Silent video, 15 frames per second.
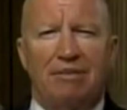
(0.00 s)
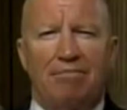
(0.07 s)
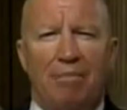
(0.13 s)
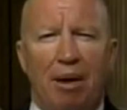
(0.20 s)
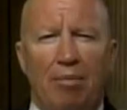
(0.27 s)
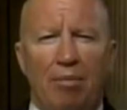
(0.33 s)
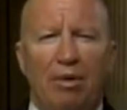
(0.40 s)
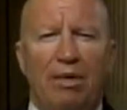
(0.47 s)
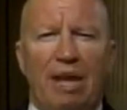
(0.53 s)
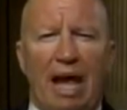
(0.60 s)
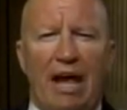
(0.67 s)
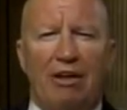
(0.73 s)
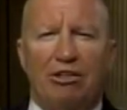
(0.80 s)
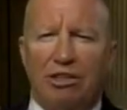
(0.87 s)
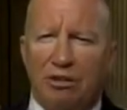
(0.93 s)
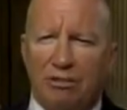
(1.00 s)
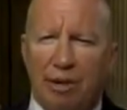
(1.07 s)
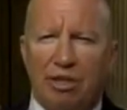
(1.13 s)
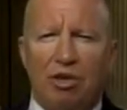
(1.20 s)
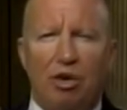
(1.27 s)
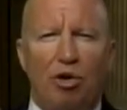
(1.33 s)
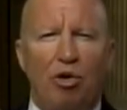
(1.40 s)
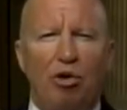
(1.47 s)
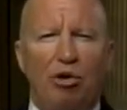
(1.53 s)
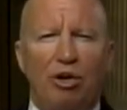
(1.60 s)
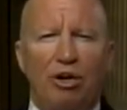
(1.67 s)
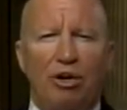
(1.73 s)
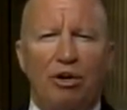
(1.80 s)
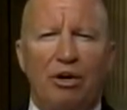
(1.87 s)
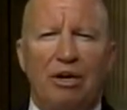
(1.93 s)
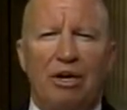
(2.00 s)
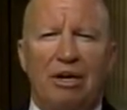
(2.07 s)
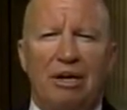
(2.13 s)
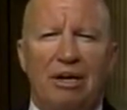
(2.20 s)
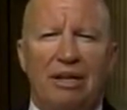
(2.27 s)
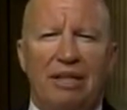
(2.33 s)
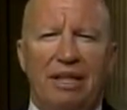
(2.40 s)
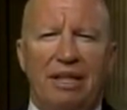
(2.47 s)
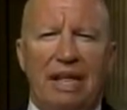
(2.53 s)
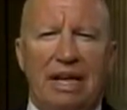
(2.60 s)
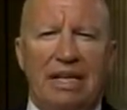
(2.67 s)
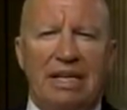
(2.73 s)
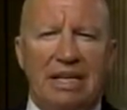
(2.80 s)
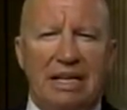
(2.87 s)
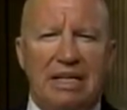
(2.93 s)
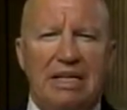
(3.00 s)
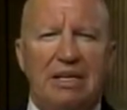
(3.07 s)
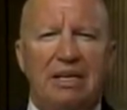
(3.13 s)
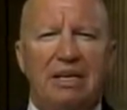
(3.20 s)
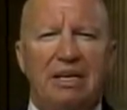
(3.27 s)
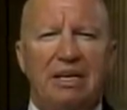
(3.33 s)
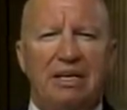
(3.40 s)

bubble in housing much earlier than they did.